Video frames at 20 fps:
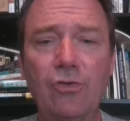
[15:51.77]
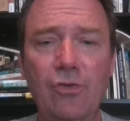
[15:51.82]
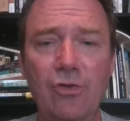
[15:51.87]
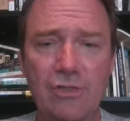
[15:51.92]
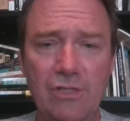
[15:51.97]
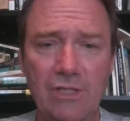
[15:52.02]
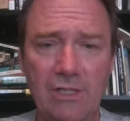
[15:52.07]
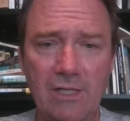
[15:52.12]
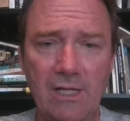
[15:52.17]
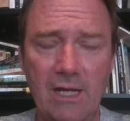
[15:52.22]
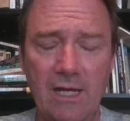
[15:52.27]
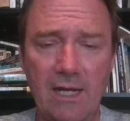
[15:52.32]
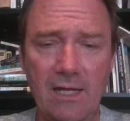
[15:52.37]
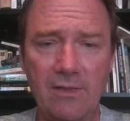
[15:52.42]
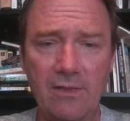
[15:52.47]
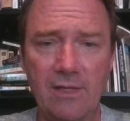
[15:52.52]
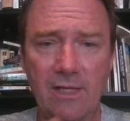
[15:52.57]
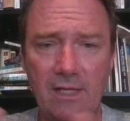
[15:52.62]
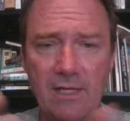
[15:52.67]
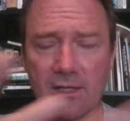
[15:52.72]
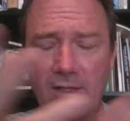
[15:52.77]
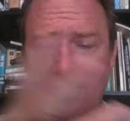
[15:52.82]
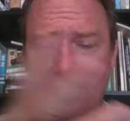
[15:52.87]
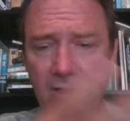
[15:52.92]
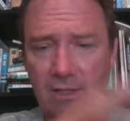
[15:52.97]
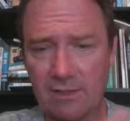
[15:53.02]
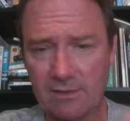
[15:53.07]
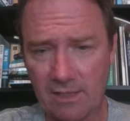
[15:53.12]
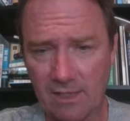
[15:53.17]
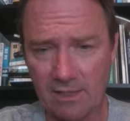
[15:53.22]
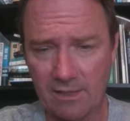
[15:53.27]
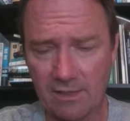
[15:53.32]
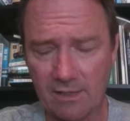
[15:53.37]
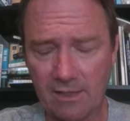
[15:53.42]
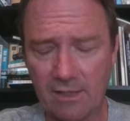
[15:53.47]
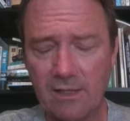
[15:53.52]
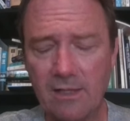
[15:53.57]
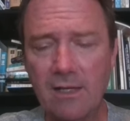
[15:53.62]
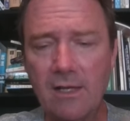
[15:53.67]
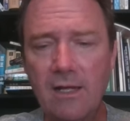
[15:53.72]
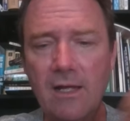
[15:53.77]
to the shinai than the katana.